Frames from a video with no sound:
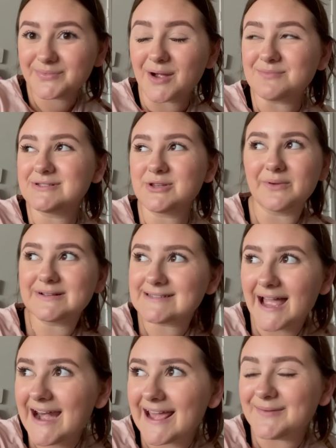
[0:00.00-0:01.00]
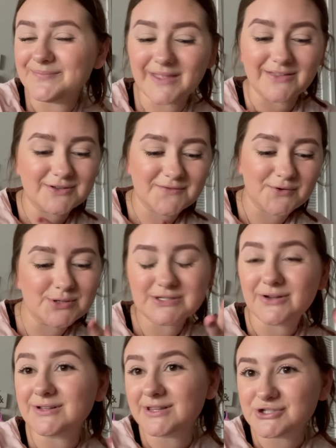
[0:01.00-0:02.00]
I'm so excited, and this food is
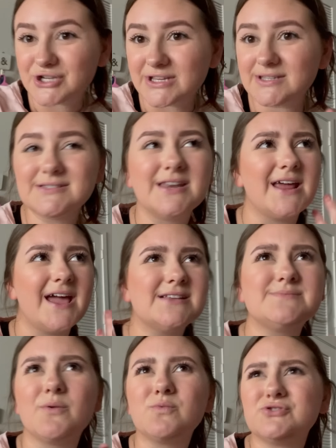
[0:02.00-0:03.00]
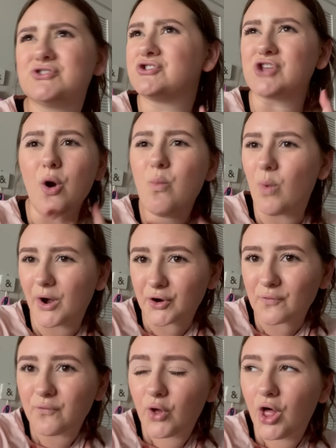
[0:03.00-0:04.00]
so delicious. Today has been so
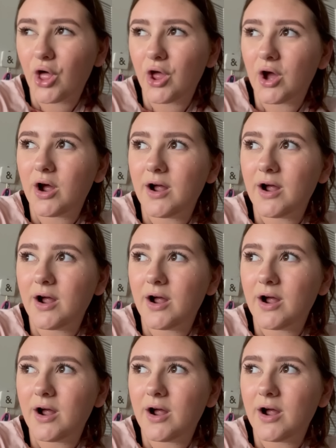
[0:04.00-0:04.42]
wonderful.